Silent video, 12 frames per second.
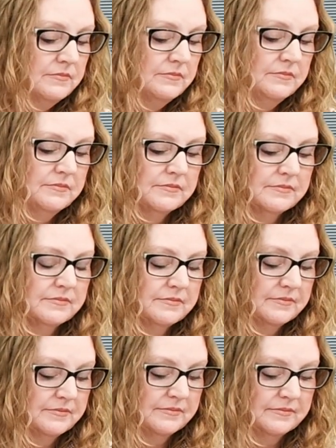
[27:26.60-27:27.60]

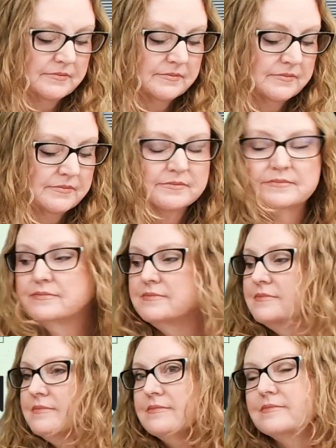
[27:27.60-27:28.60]

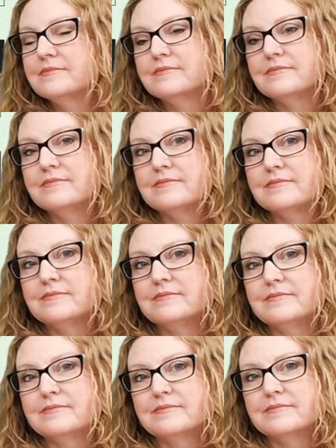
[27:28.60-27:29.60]

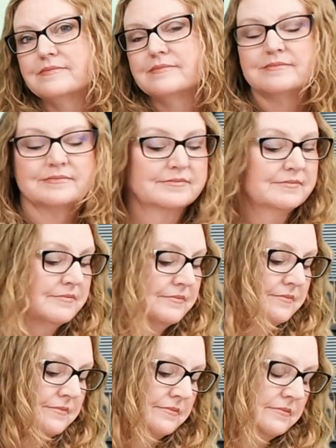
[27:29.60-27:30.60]
(silent)